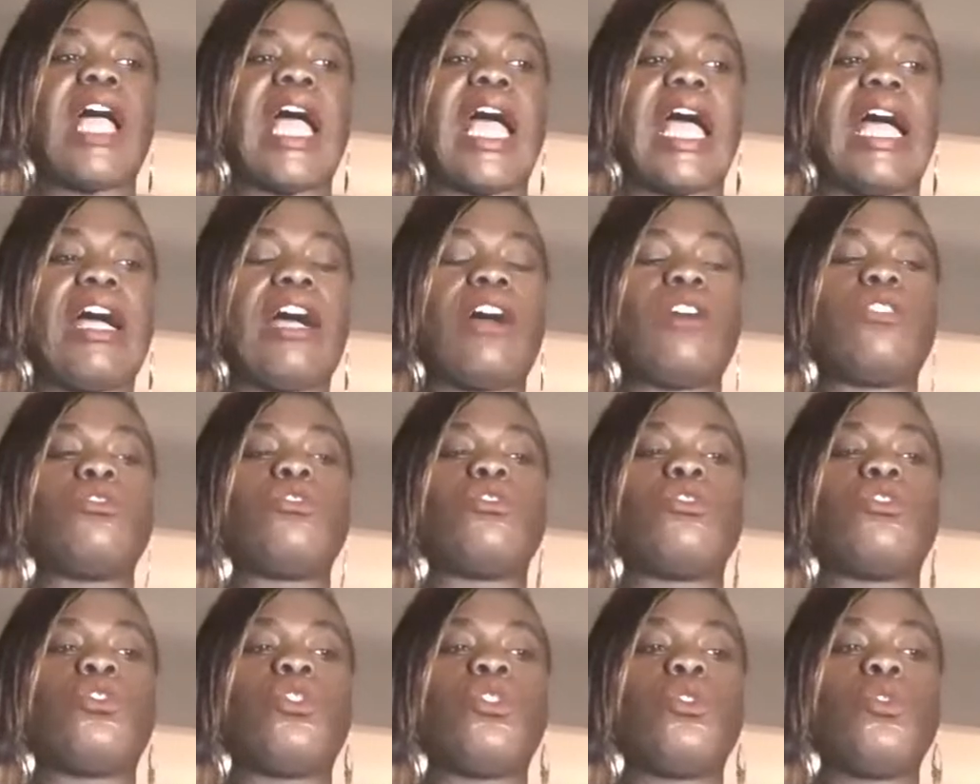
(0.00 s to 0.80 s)

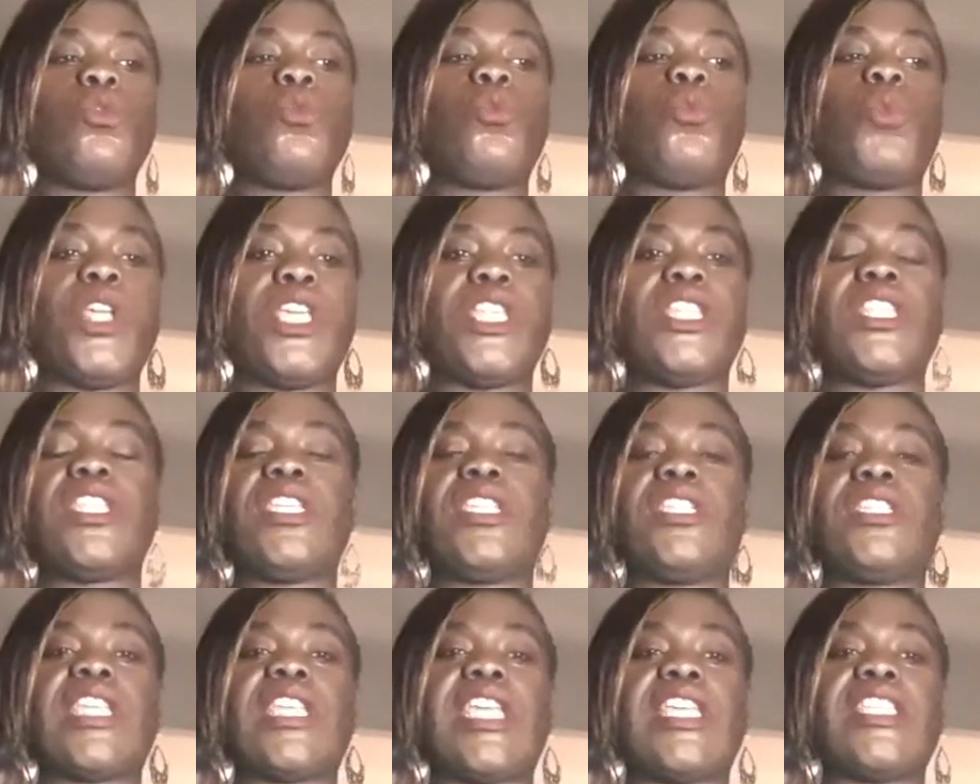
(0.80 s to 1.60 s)
how you
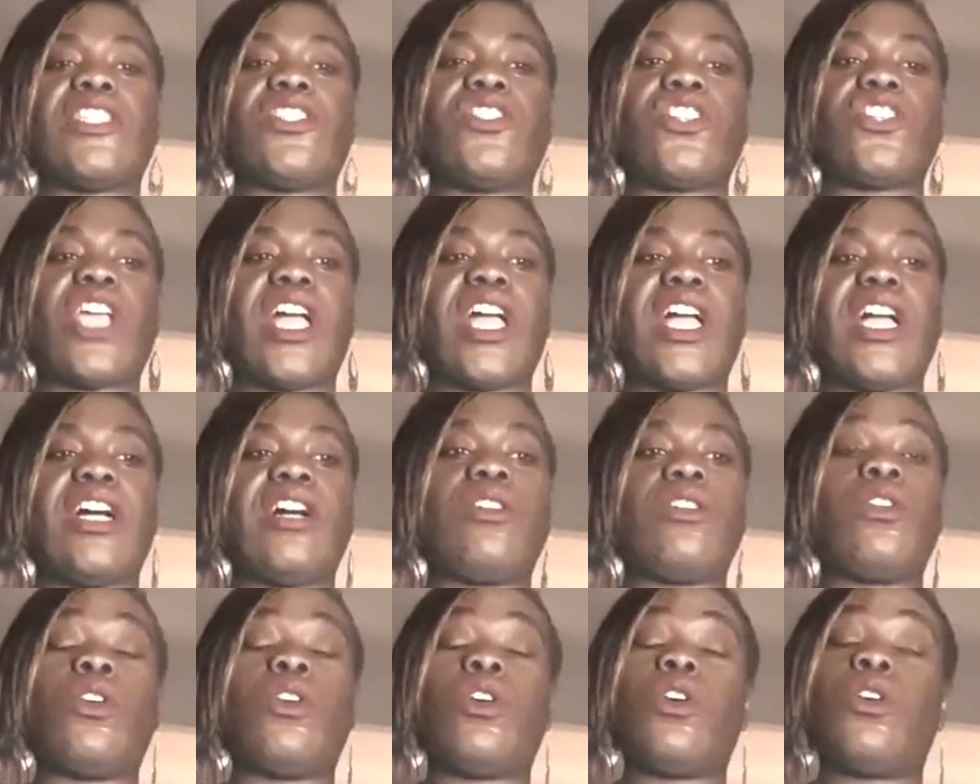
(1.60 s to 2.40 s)
witnessed as a
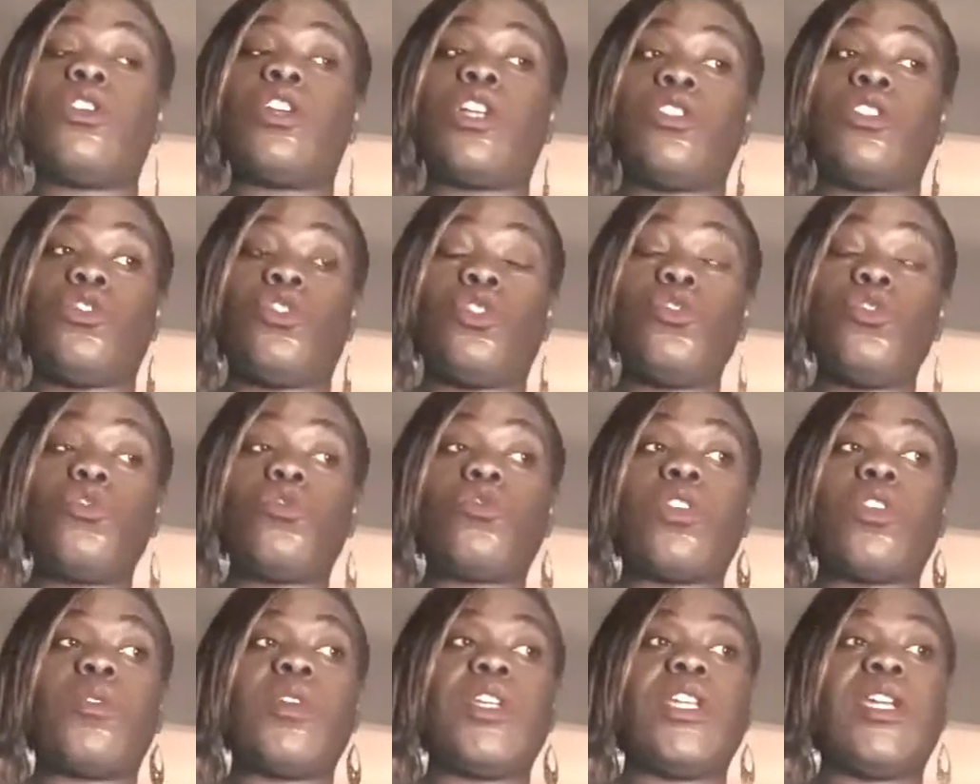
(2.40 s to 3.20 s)
child, or you
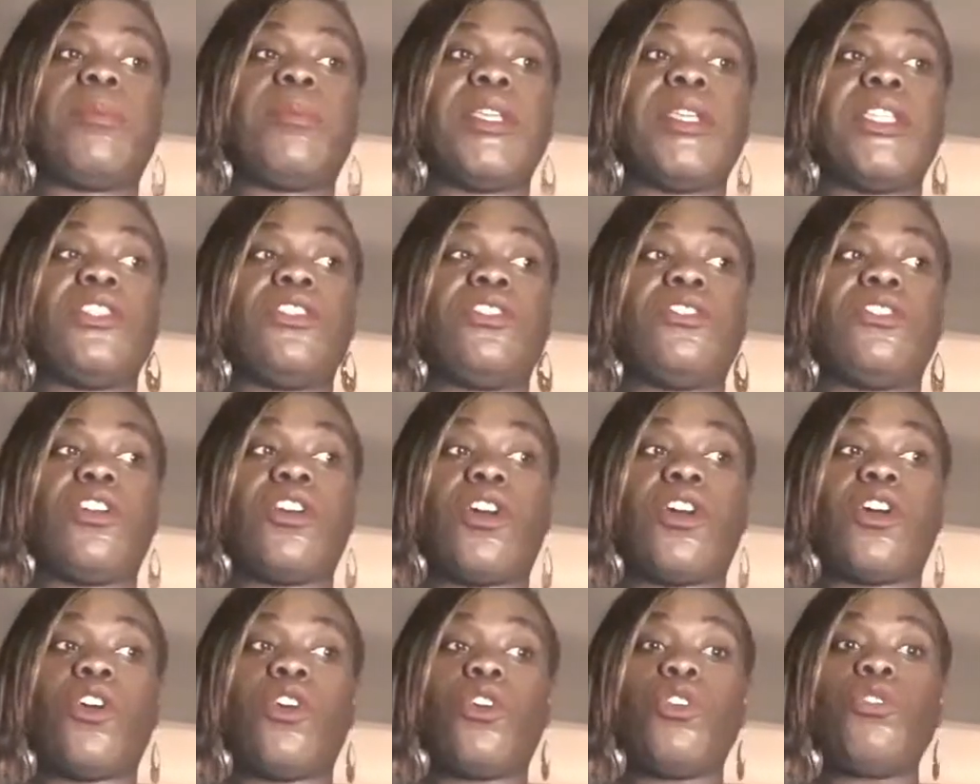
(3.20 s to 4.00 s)
growing up in
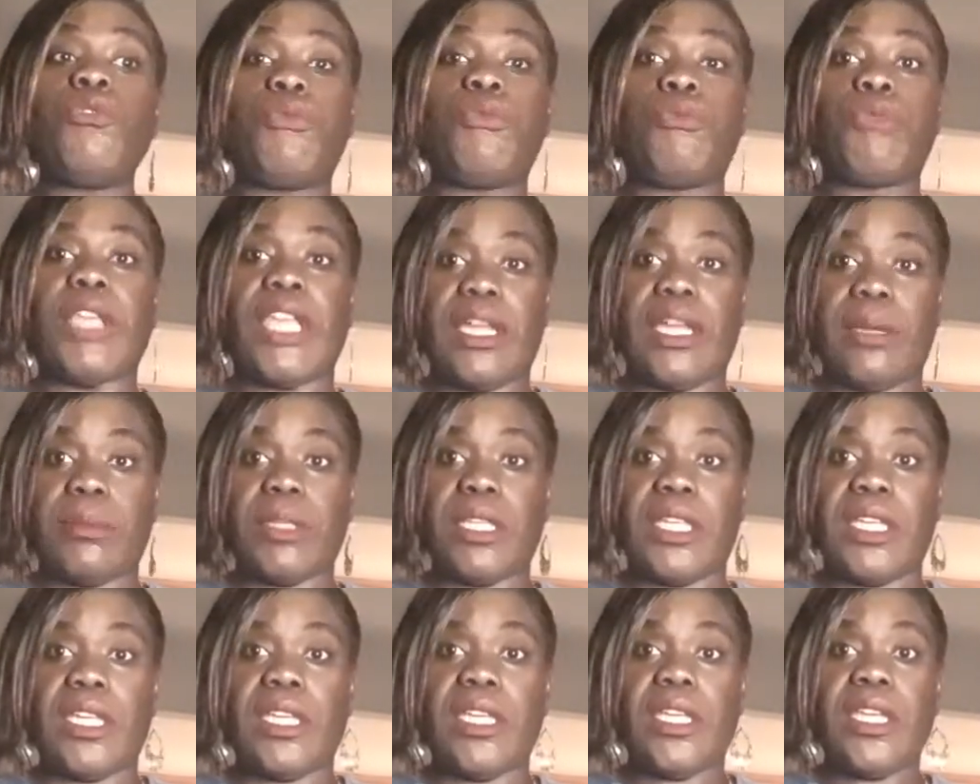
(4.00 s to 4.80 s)
your own
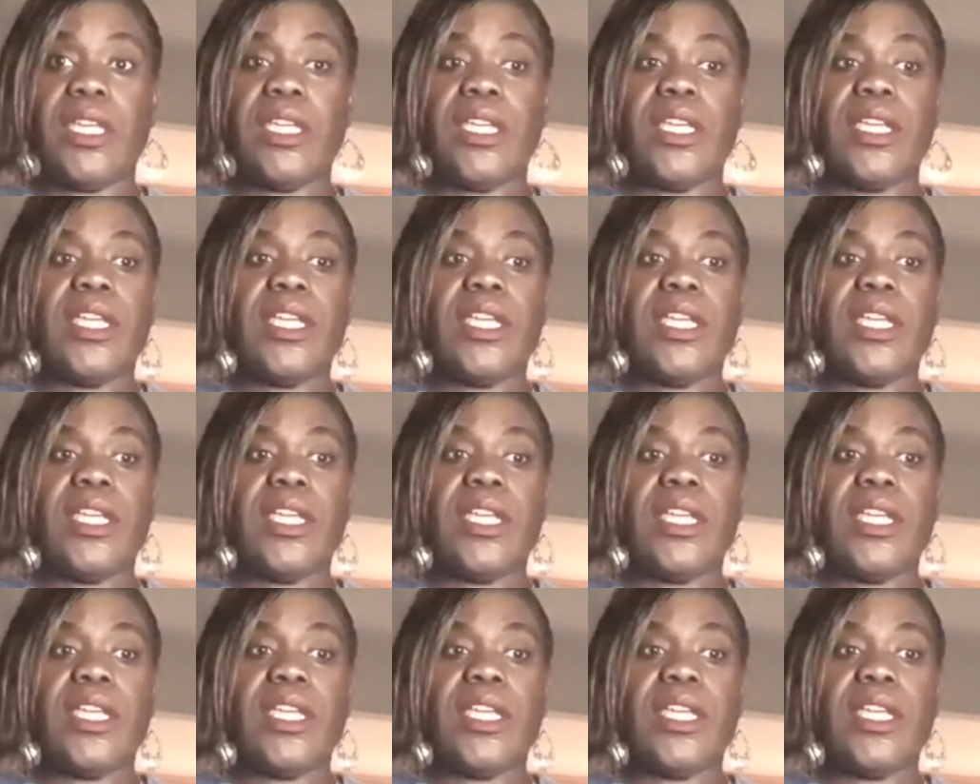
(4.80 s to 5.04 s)
family,